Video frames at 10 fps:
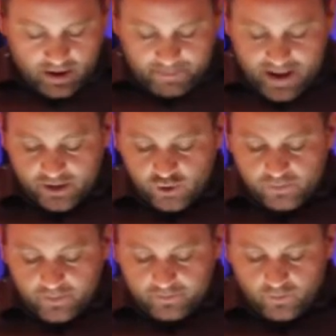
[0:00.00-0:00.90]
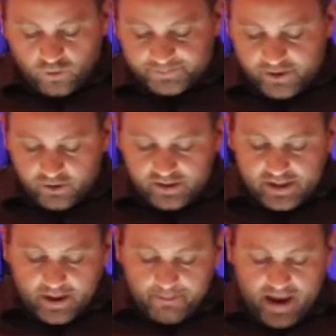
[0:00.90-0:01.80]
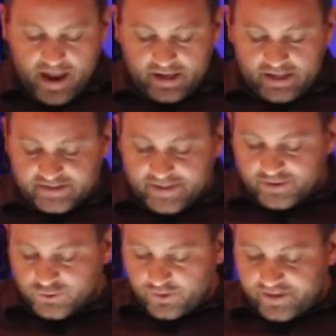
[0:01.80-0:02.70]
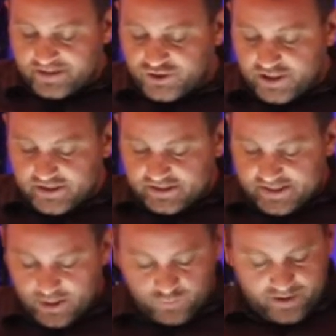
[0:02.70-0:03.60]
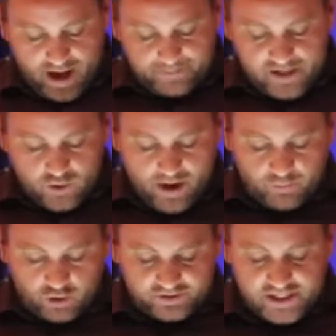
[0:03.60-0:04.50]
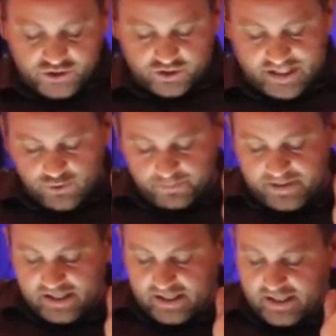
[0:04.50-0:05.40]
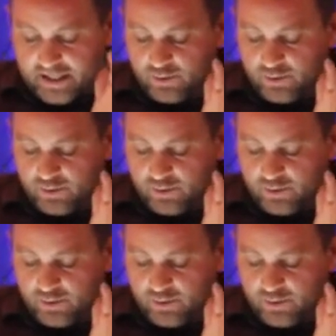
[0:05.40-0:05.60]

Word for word: A man who was merely a man and said the sort of things Jesus said would not be a great moral teacher. He would, be,